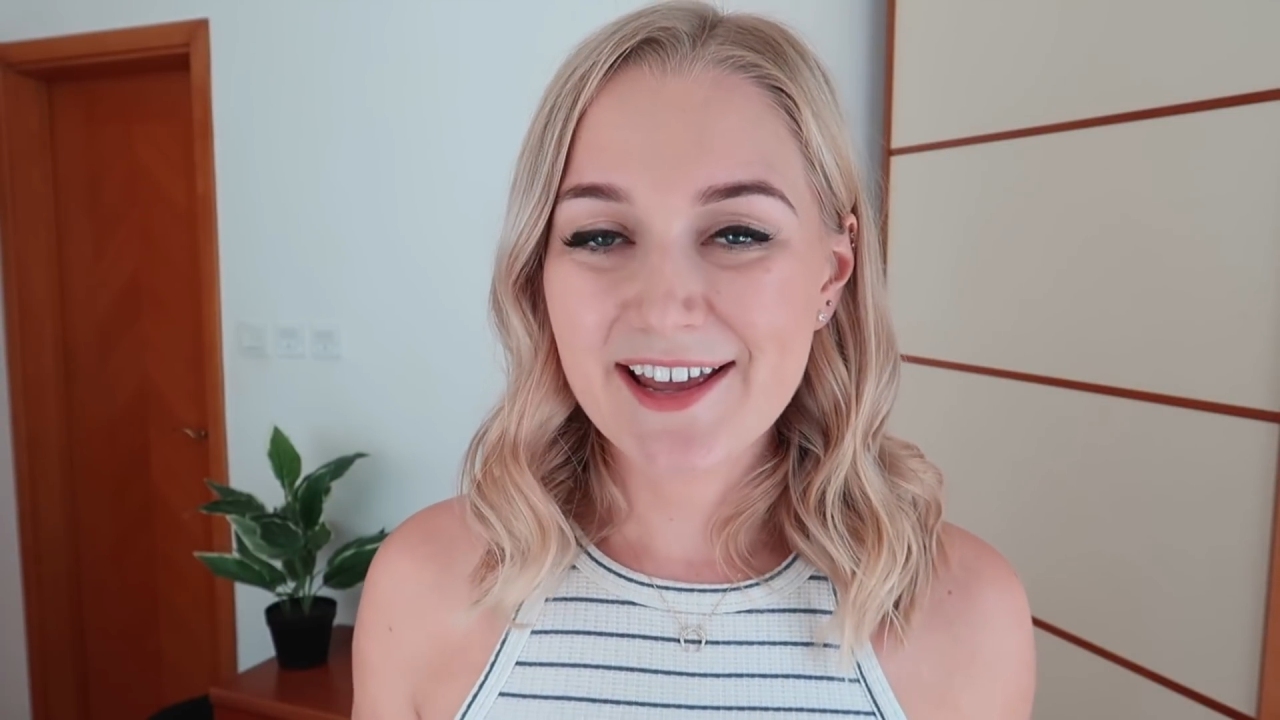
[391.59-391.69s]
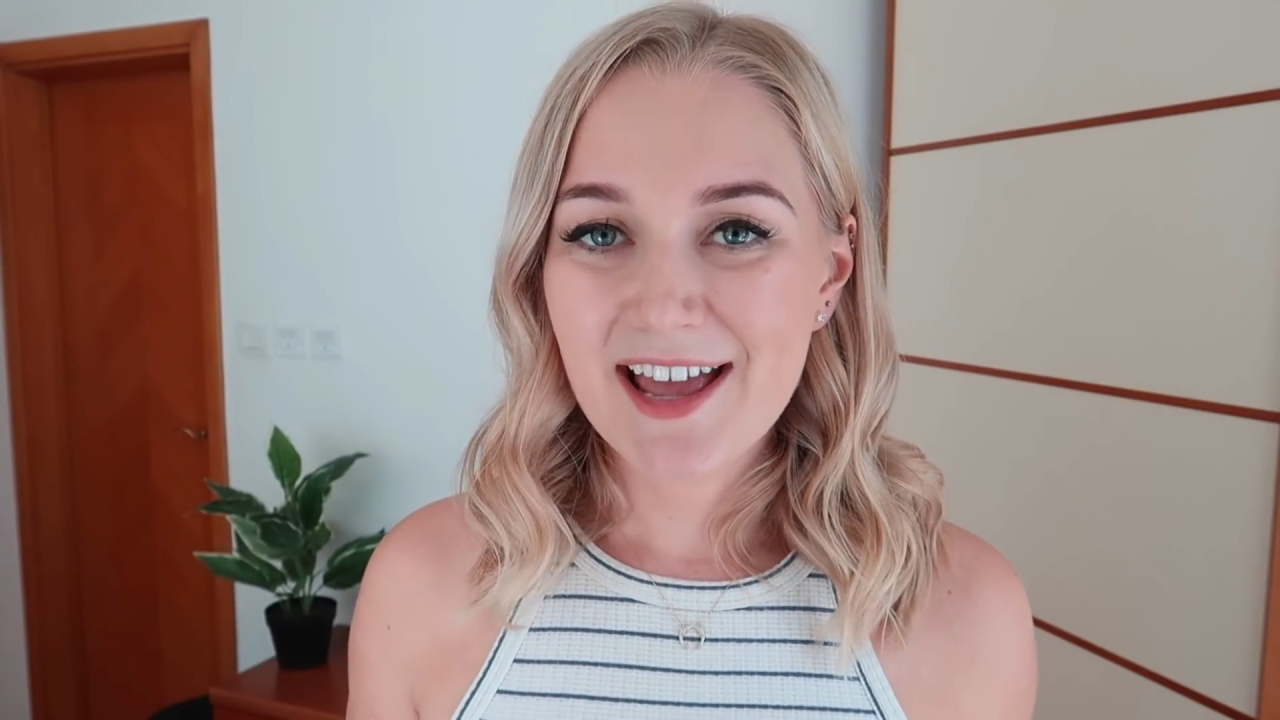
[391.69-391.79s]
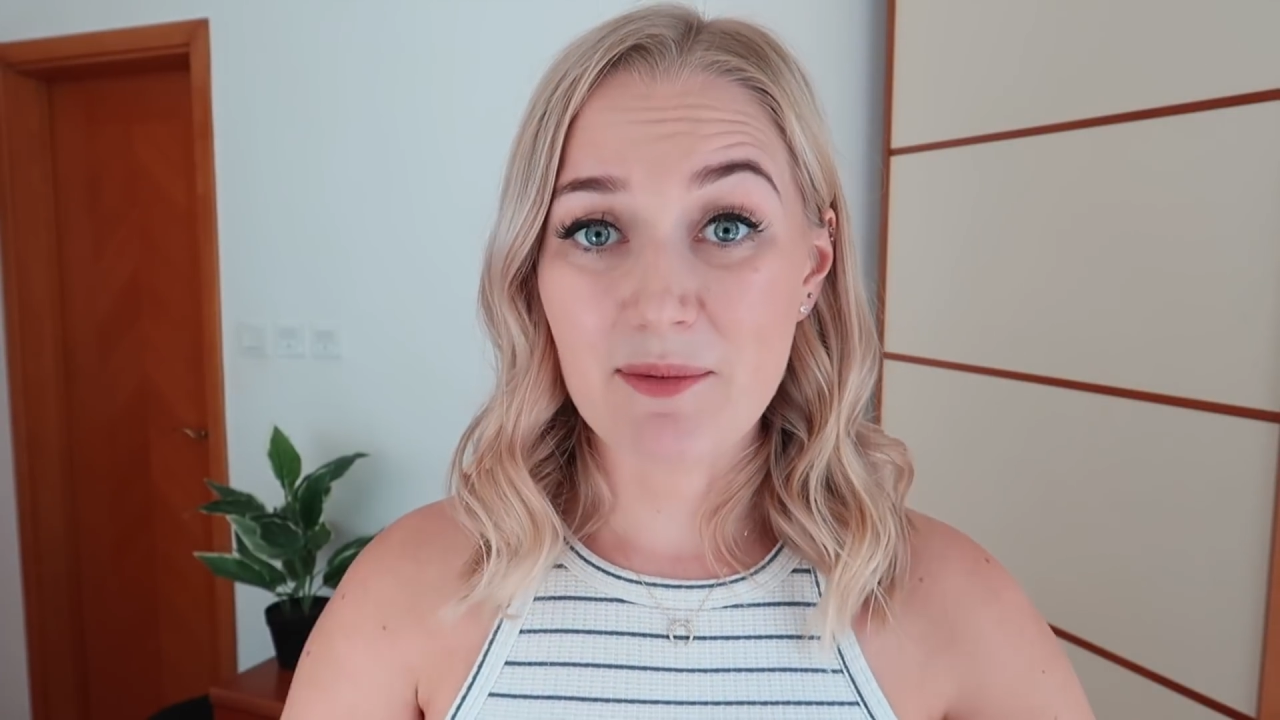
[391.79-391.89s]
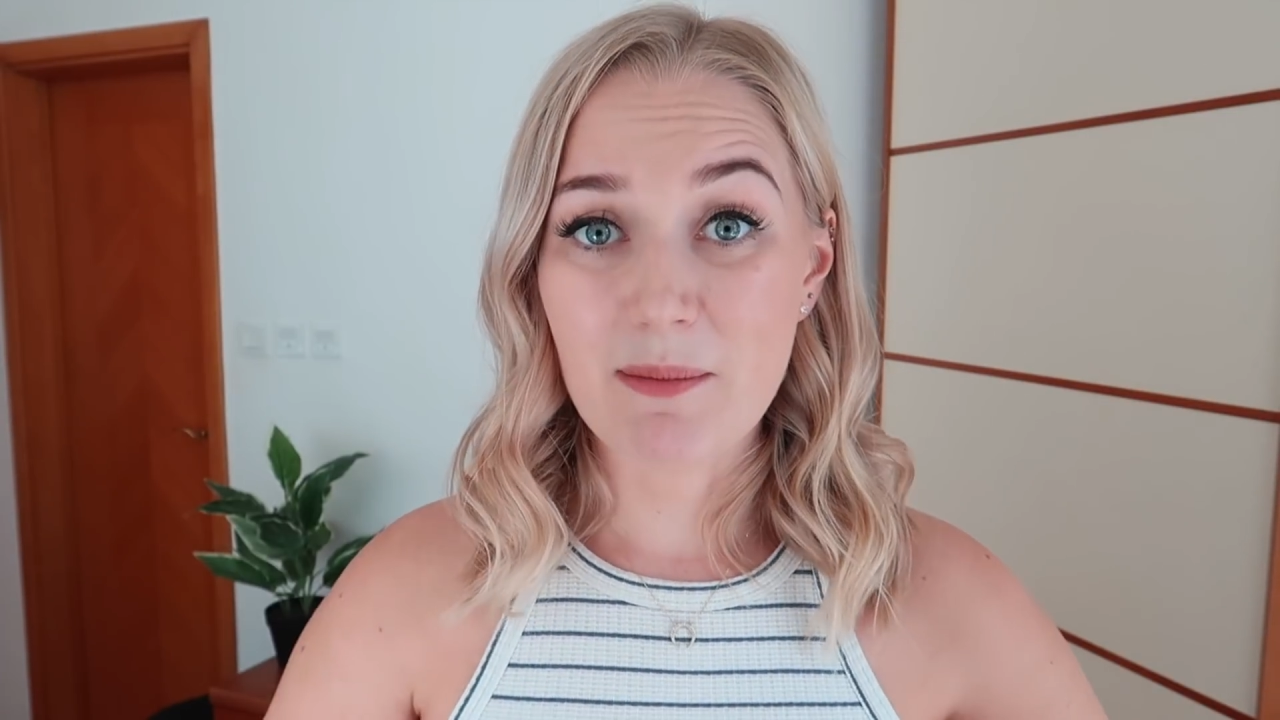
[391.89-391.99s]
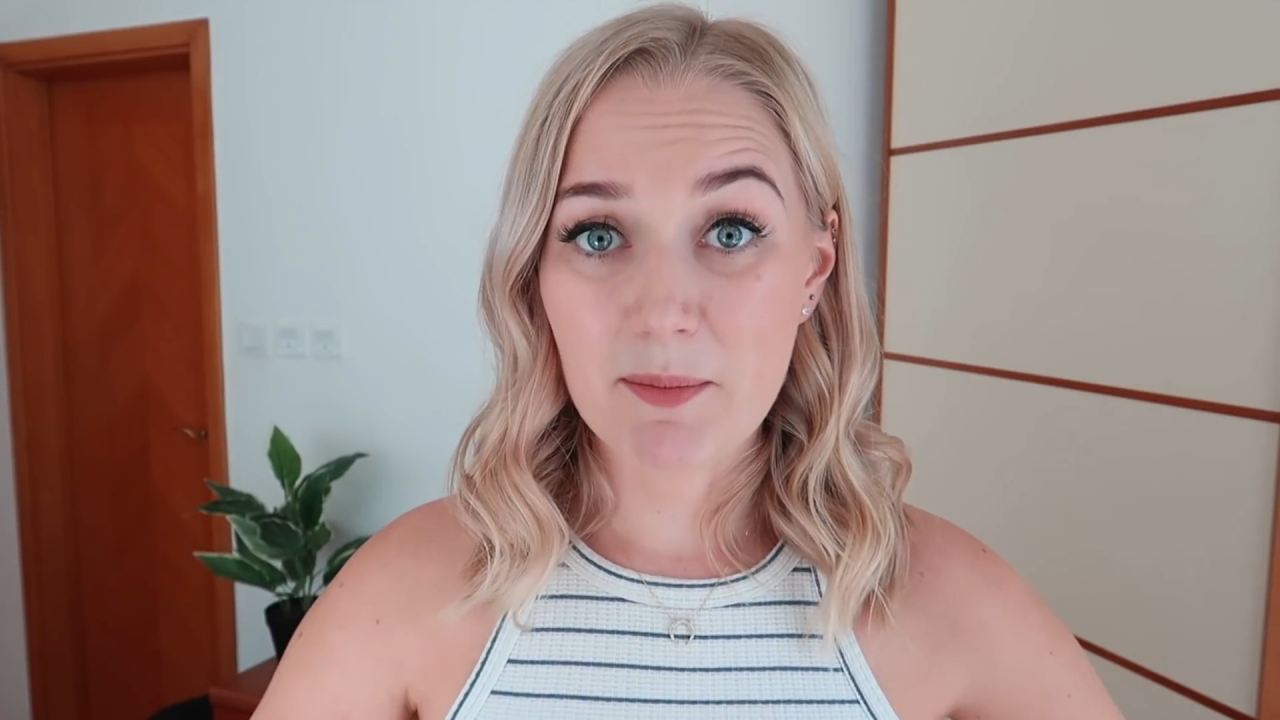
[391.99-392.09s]
I
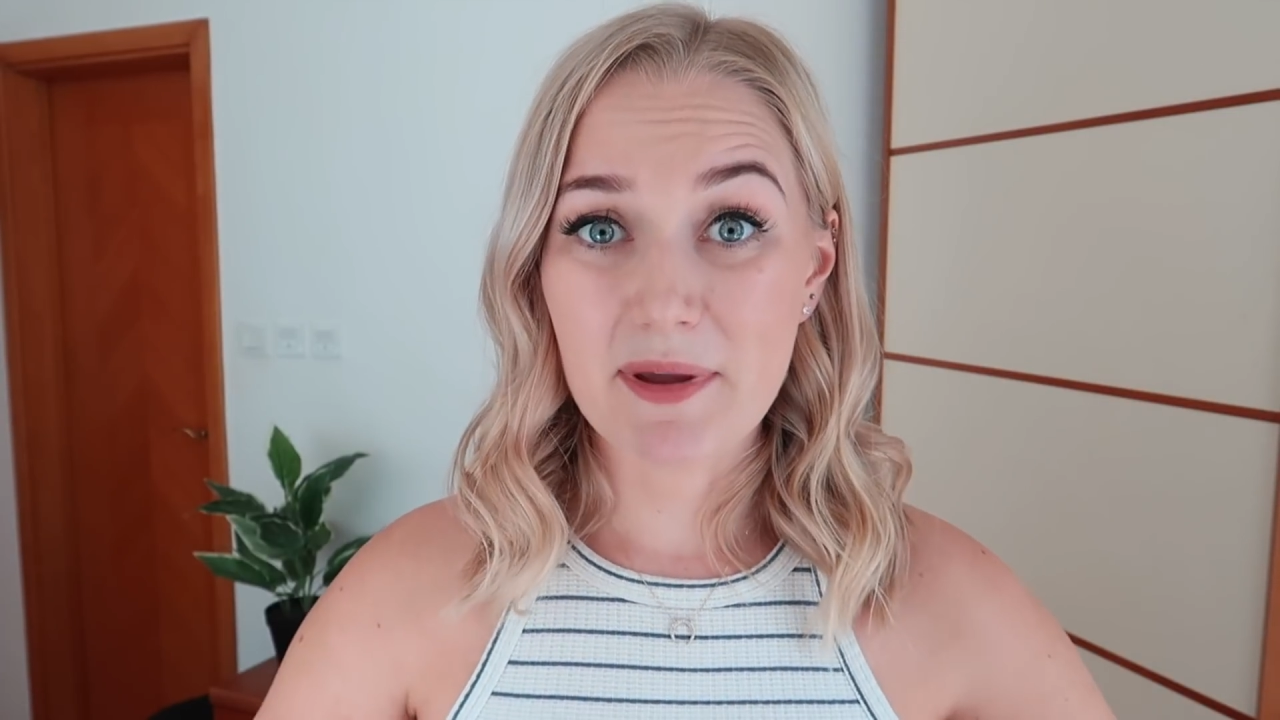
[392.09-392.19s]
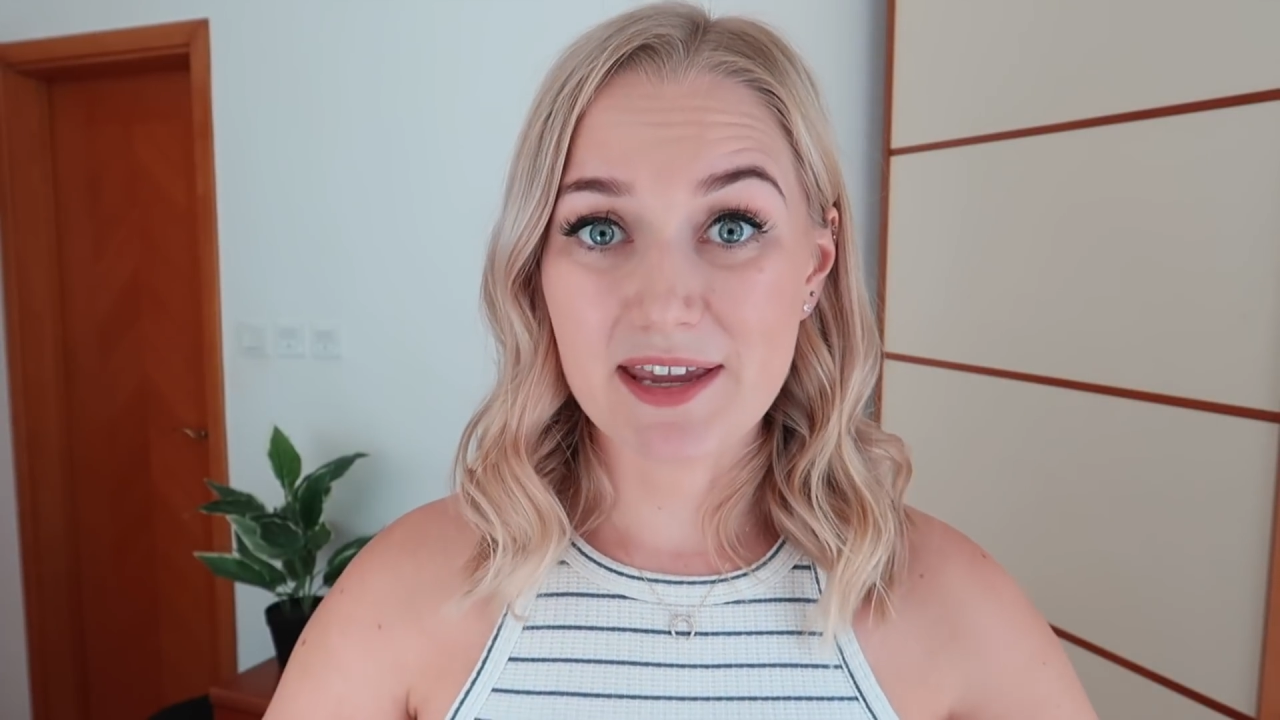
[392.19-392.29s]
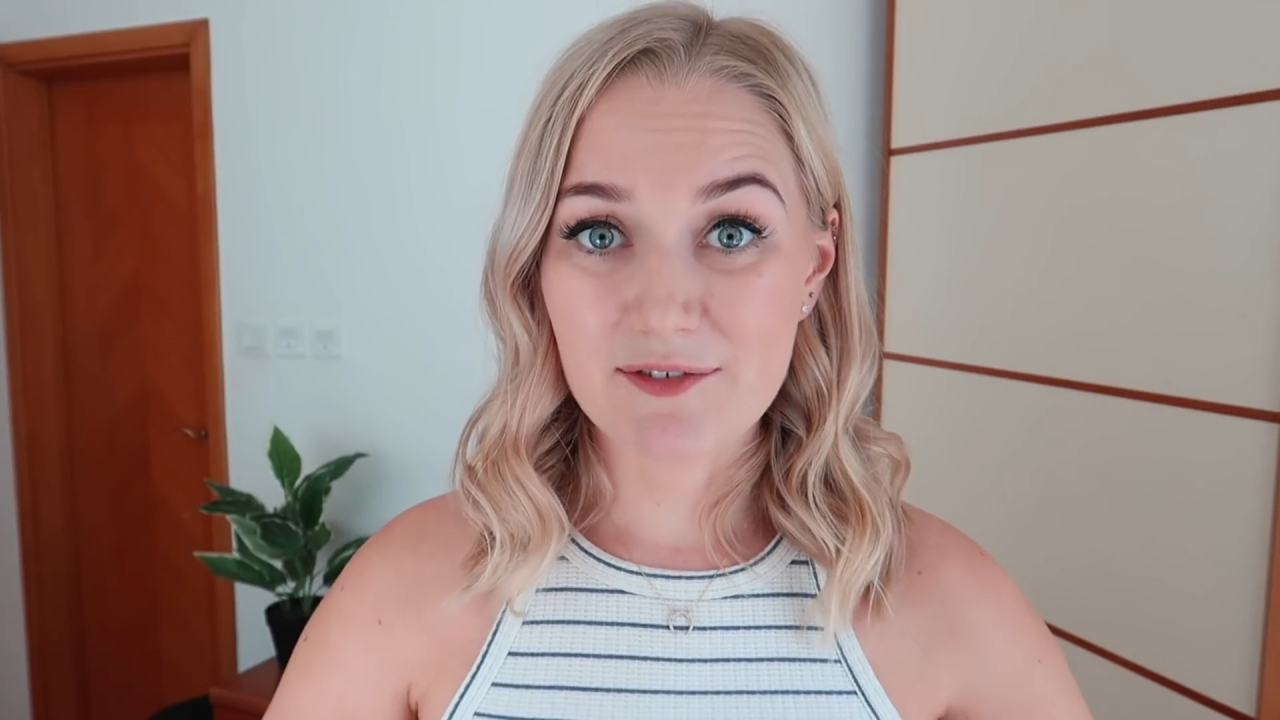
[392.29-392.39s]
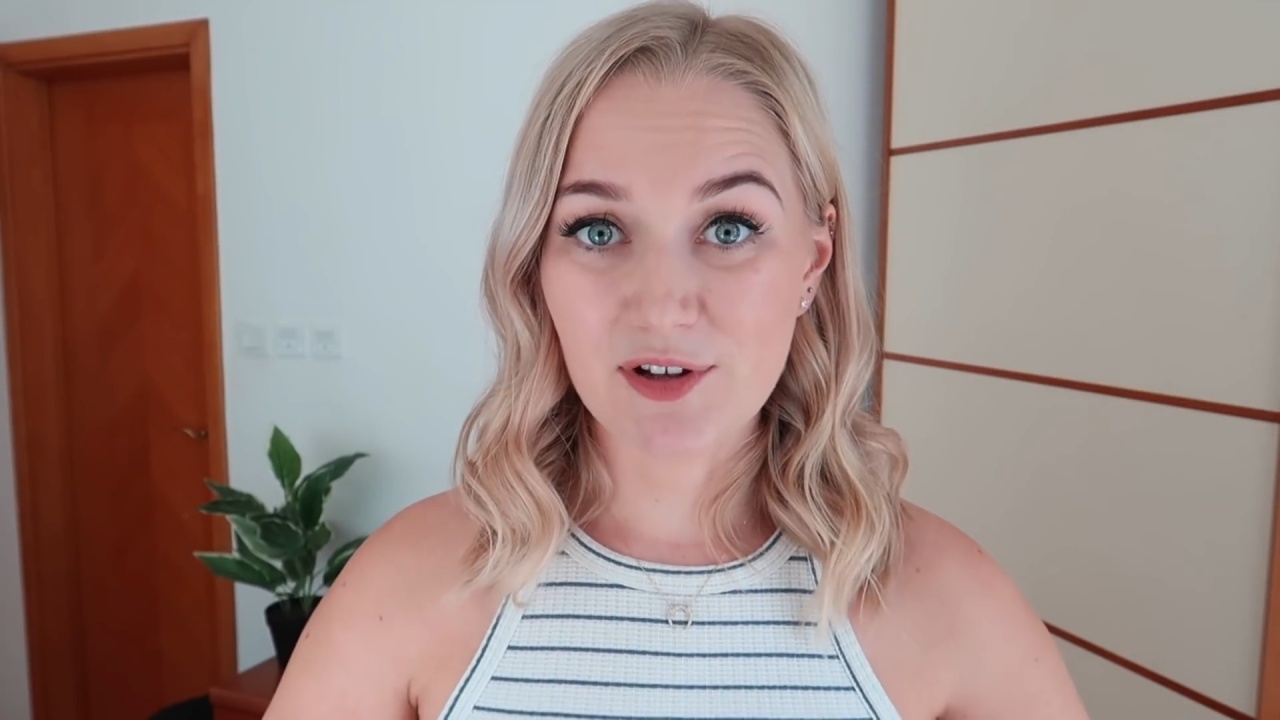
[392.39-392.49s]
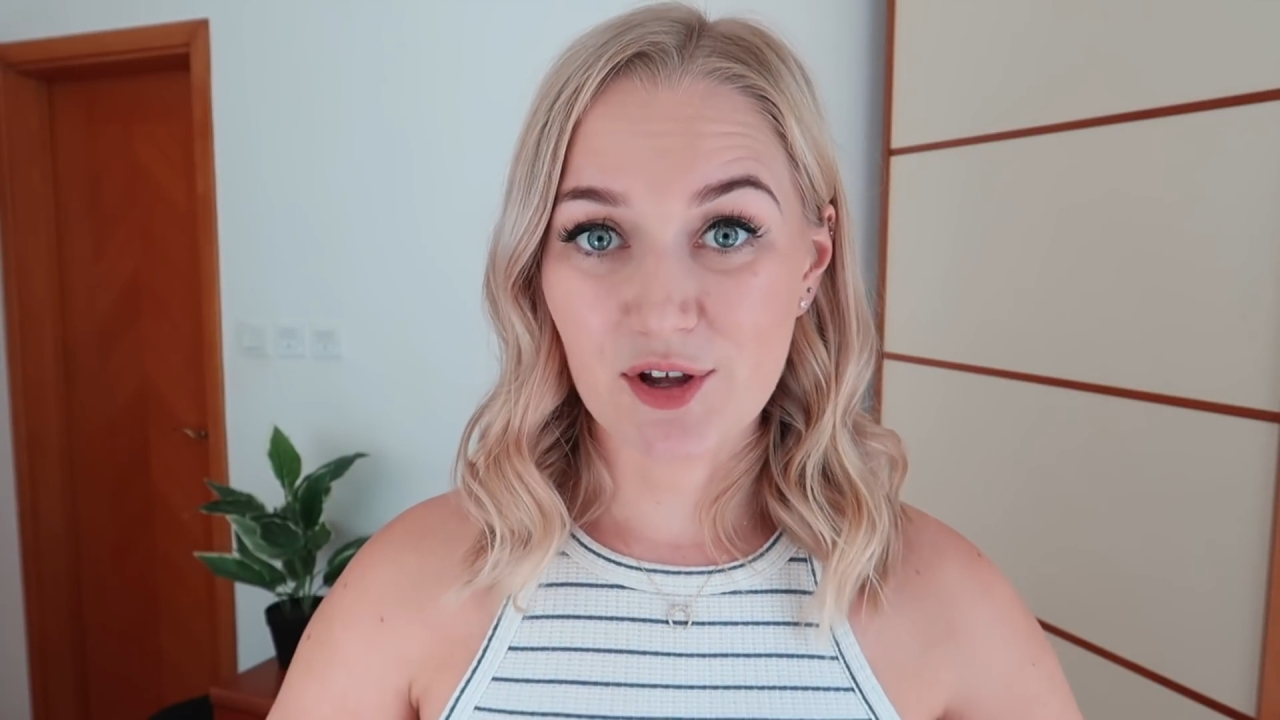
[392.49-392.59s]
remember being
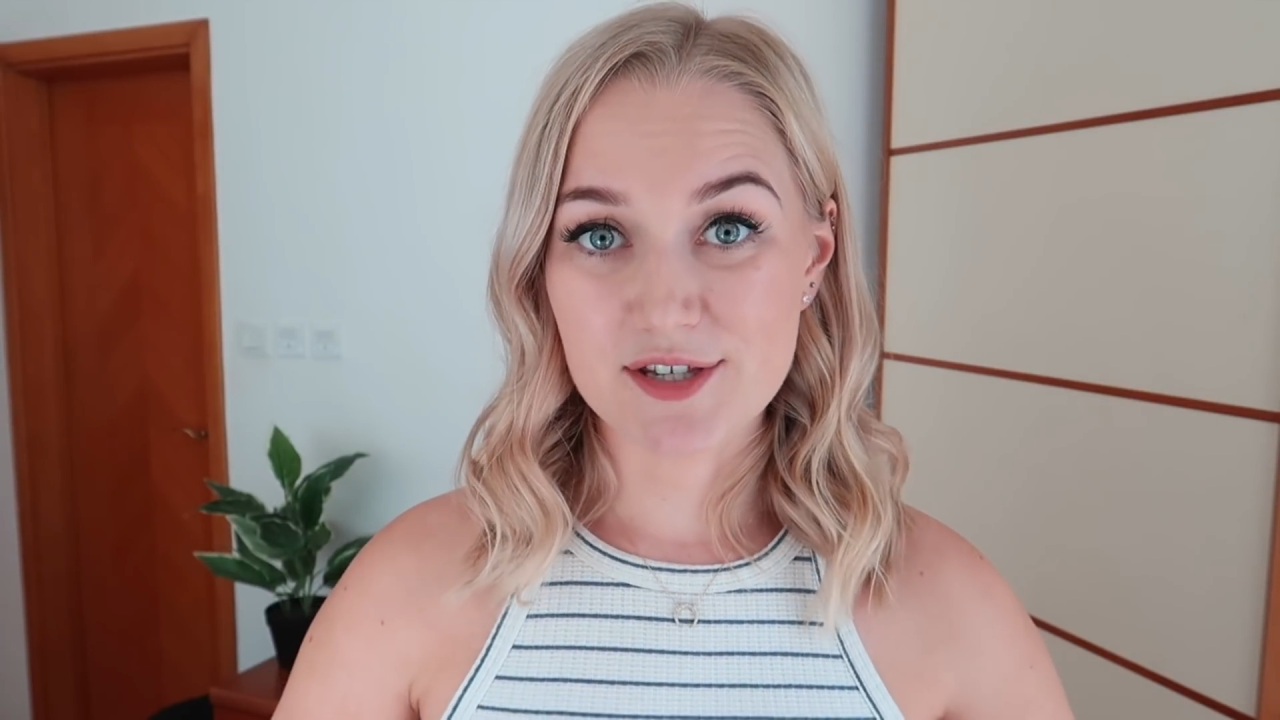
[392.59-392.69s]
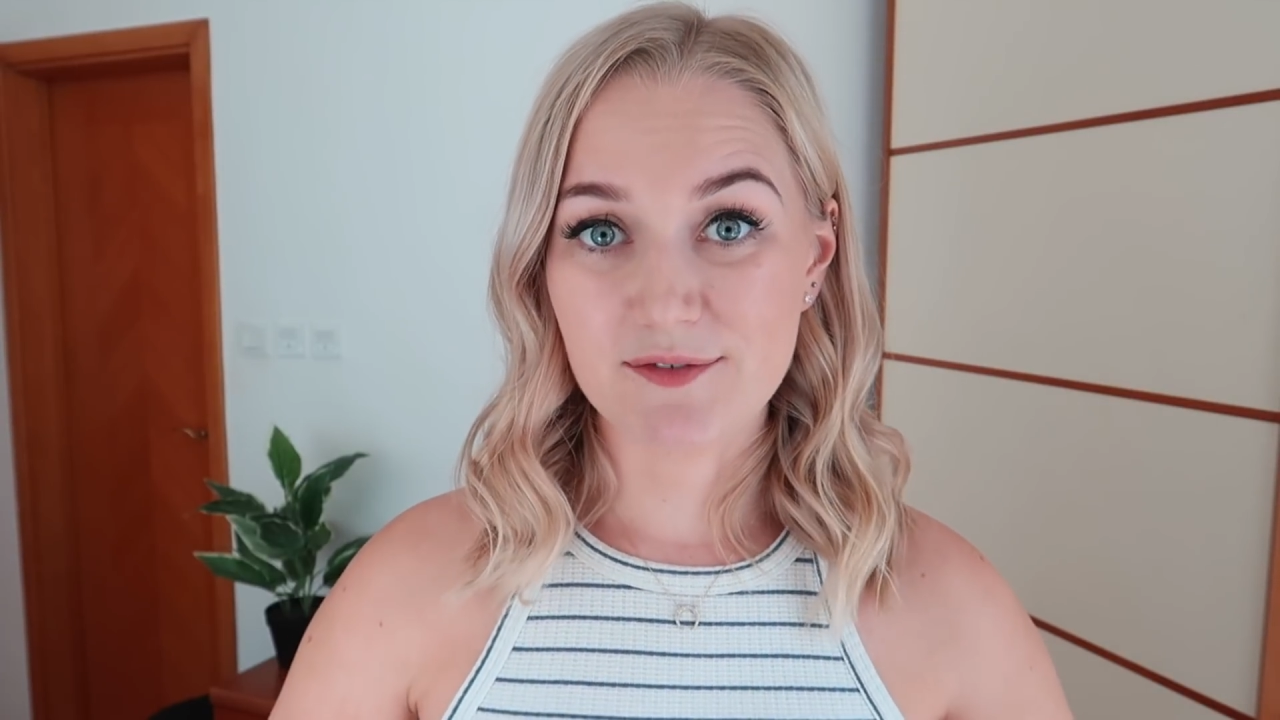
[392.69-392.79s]
given lots